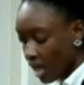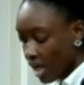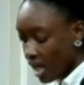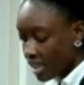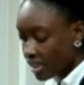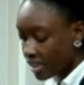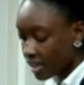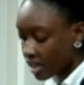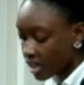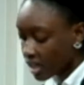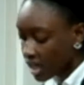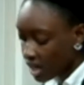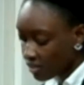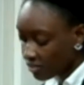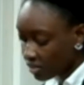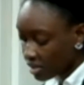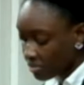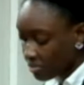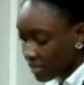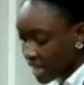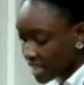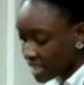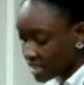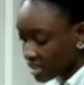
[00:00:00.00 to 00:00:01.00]
The
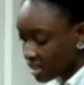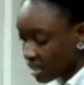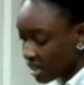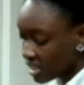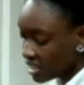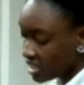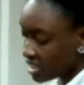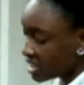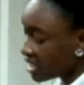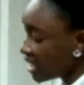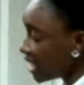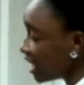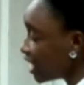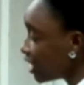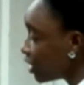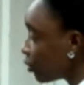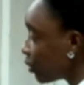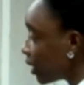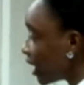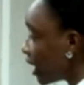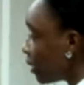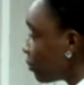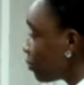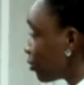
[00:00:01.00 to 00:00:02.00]
government
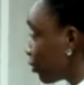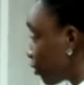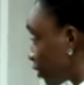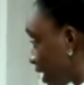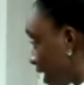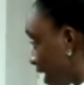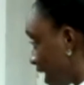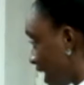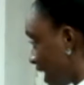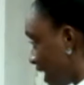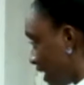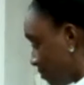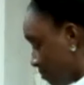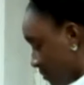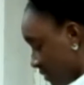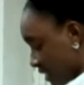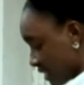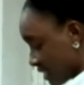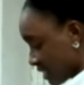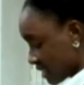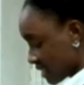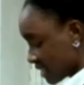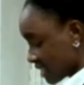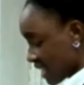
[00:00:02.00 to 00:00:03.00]
continually
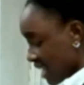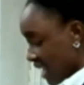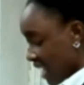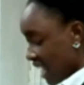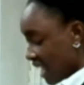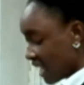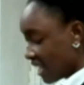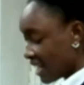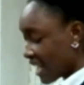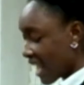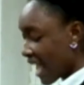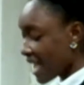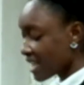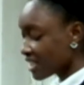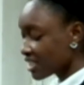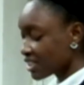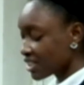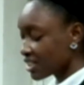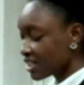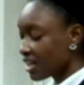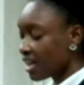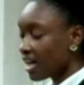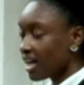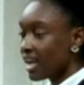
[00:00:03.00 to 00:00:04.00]
proclaims
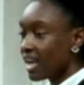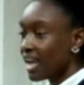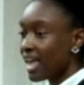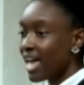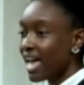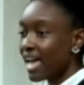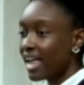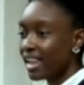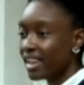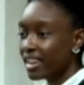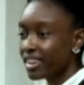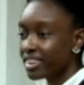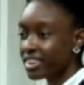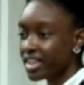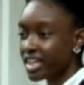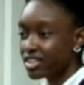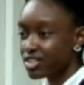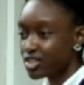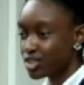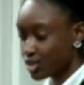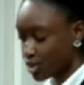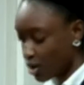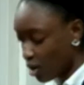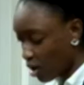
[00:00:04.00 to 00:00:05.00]
national health
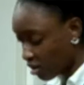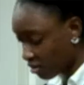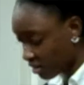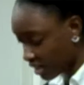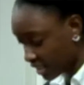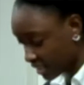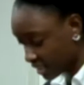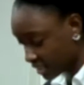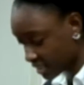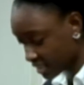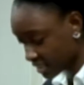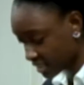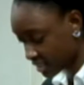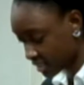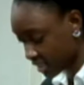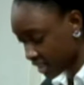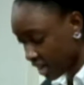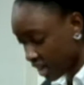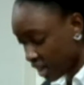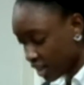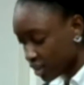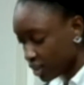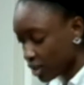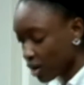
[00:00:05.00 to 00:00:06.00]
insurance,
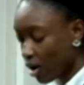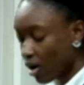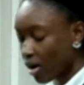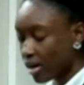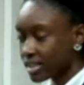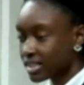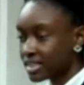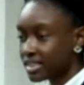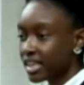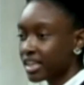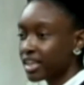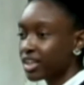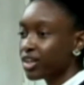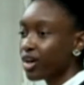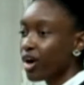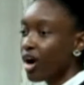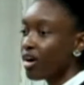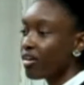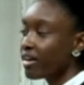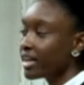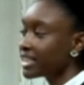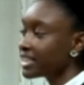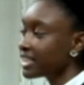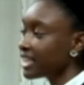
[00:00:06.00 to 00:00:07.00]
your
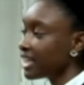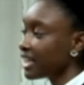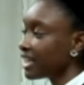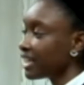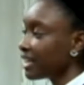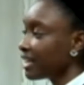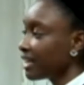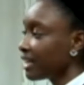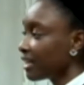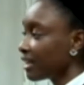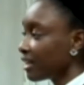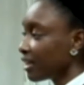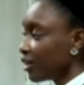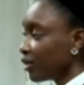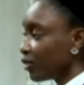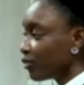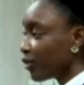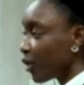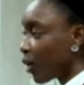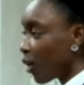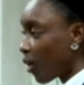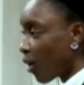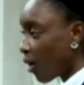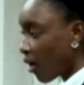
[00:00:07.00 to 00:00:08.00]
security
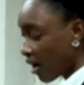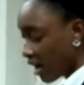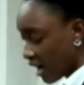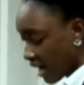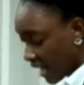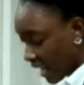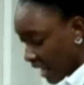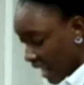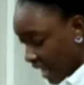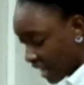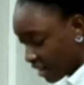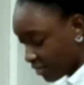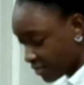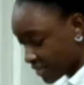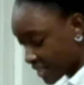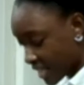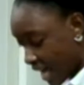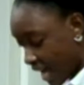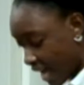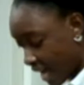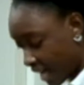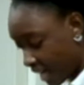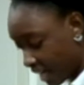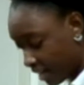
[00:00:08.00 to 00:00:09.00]
for a
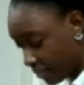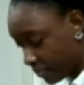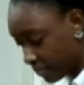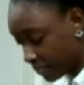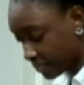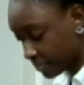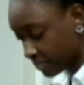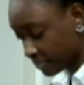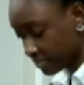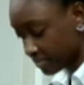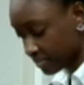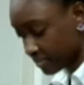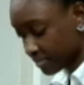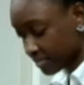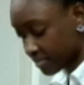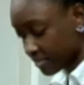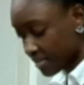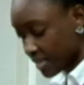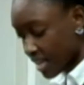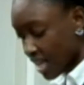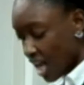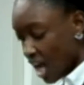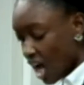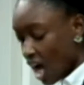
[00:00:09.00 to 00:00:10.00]
lifetime.
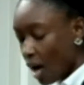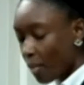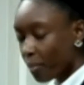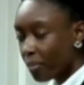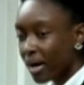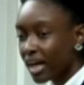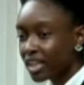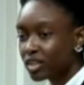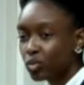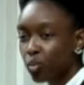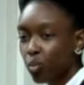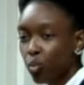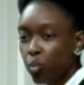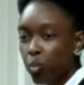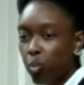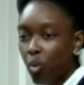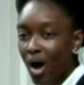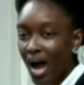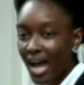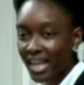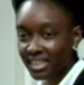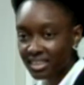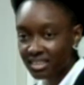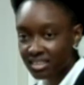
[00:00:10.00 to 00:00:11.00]
But
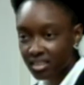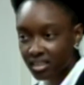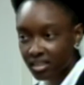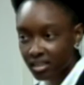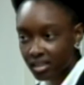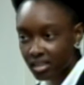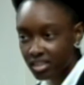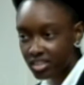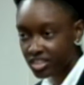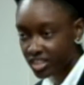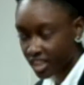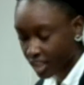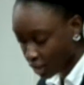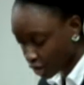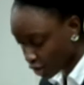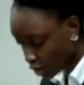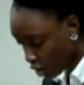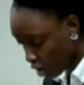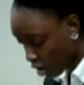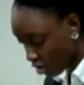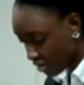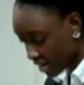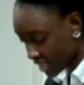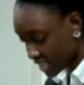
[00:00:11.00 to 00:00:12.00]
what
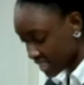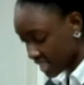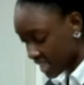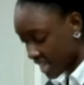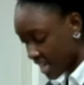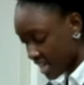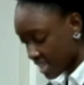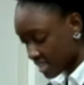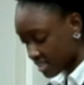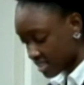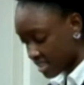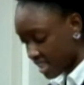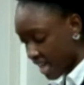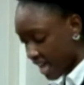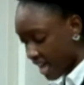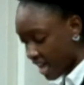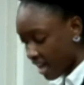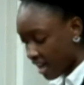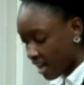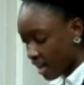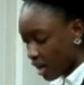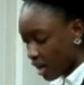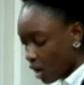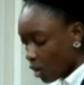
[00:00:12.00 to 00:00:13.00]
security is
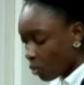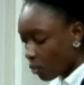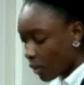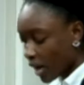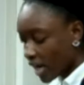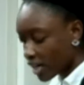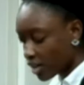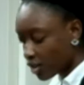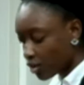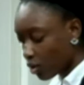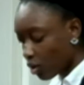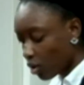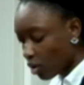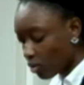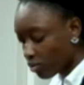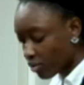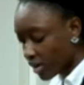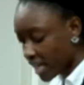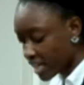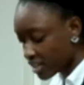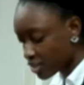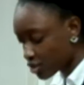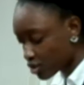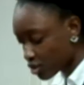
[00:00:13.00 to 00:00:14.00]
there when no
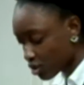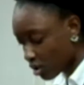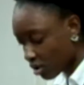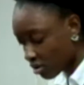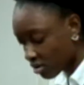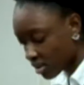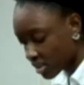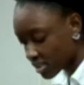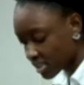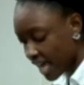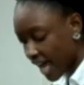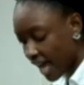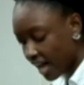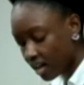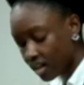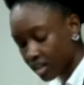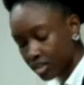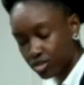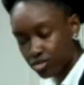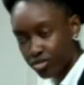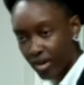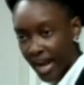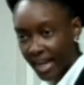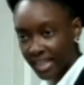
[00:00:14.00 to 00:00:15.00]
reinsurers are
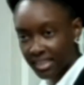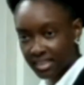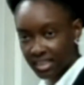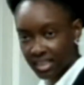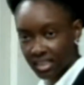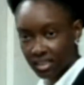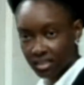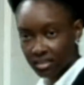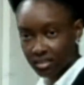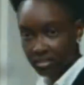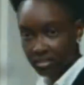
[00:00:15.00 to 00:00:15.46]
contracted?